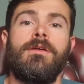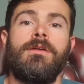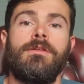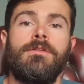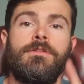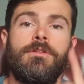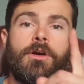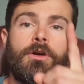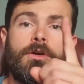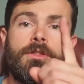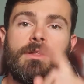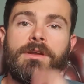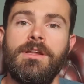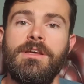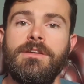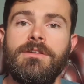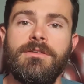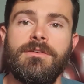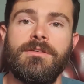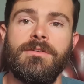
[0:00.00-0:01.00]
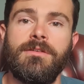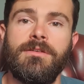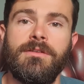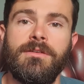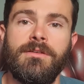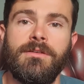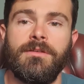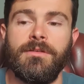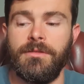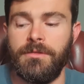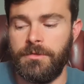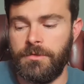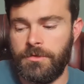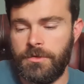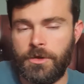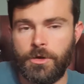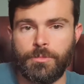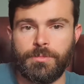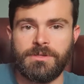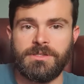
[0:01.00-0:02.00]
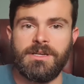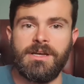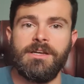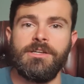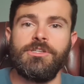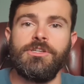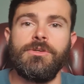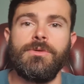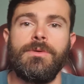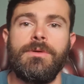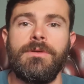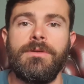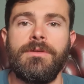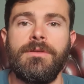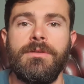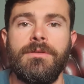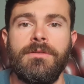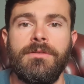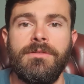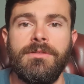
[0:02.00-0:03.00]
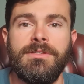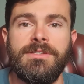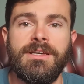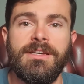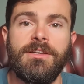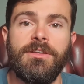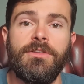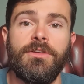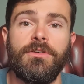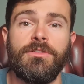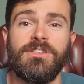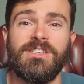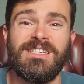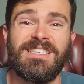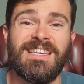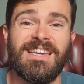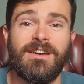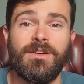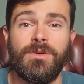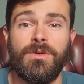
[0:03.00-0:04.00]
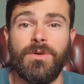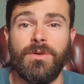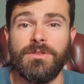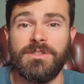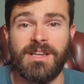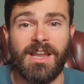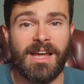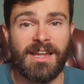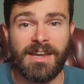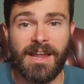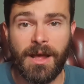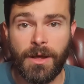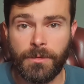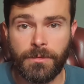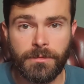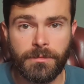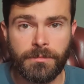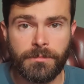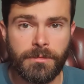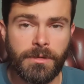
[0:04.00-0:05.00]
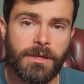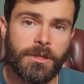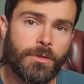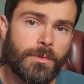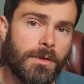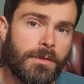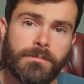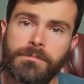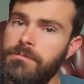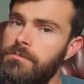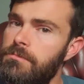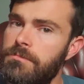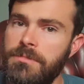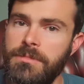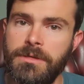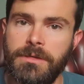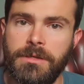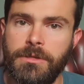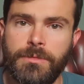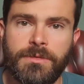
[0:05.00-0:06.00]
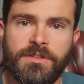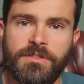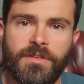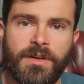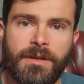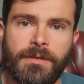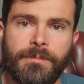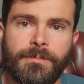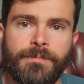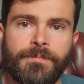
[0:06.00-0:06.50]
Dog on the lead, dog beside you, tell your dog to sit or to lie down, either one's fine.